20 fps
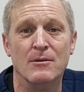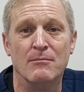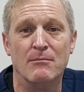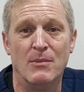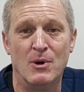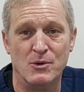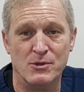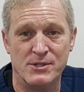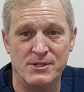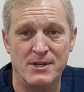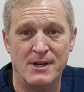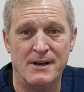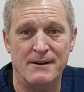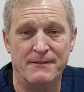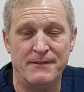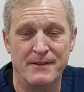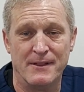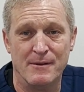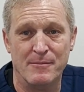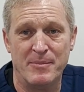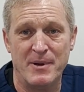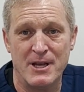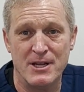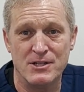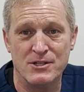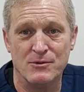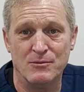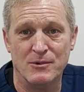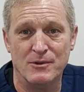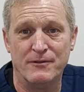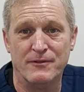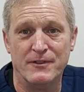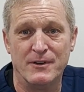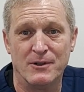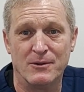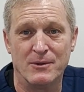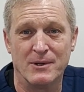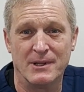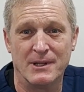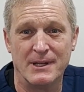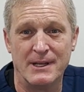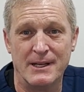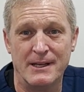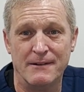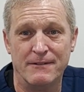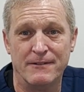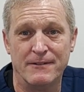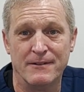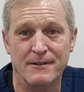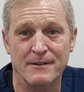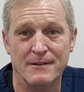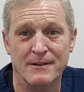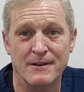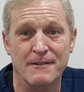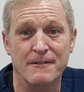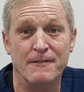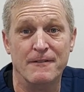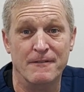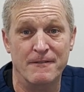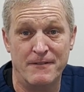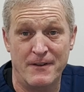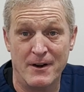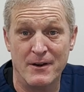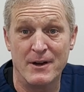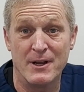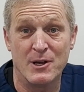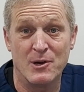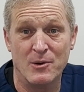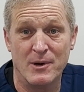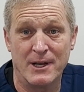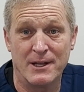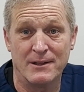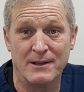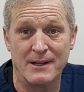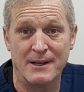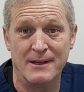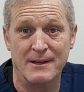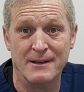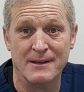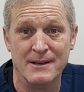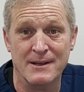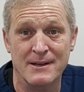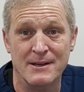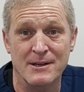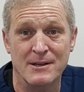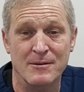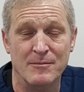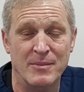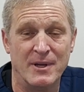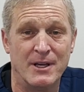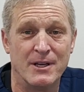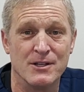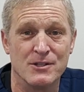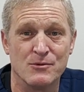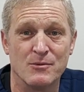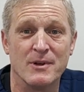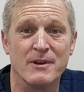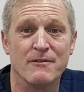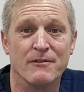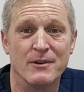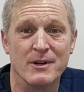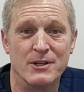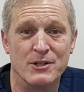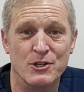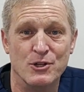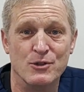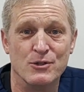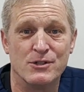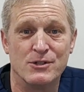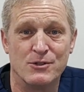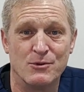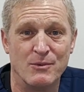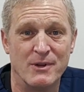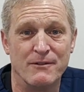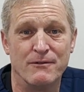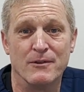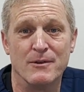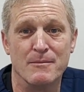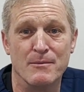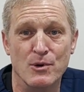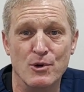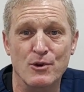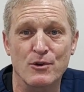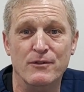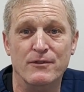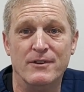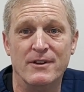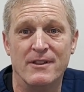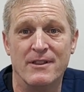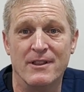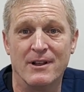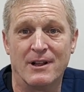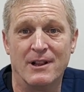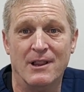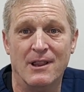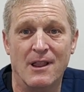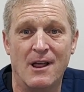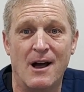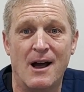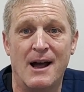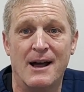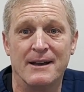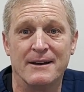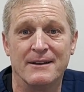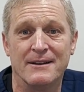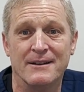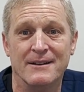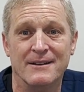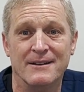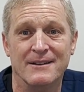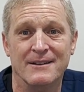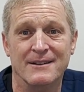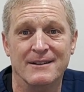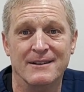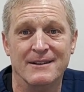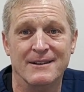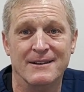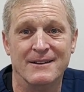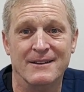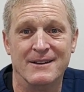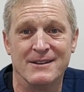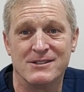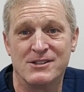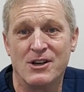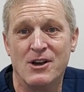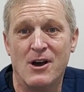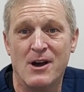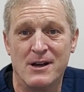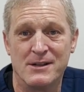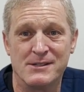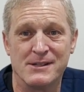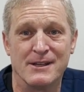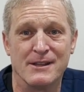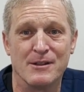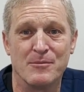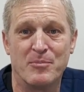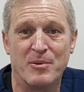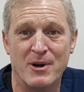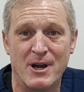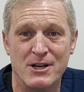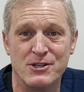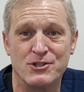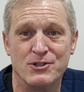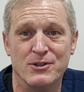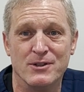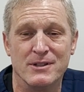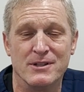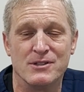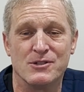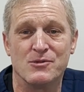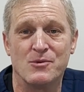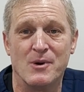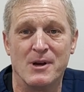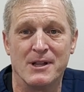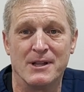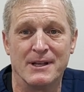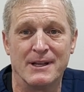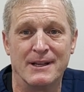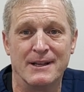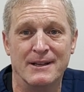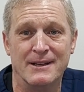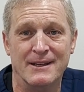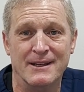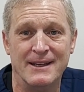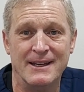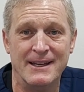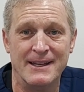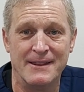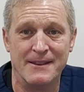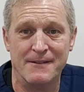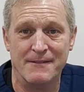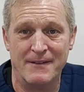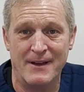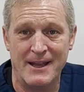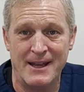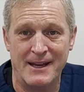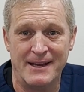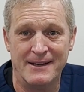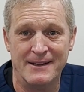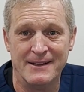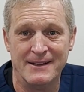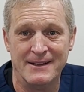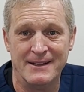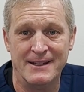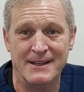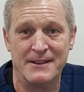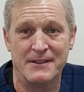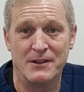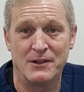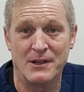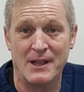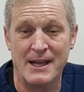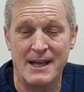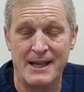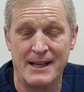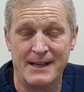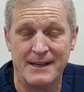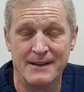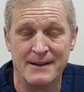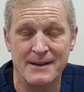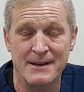Most often the patient will feel relief very quickly because we've removed the clot that's causing the pressure and the swelling in the vein, in the leg.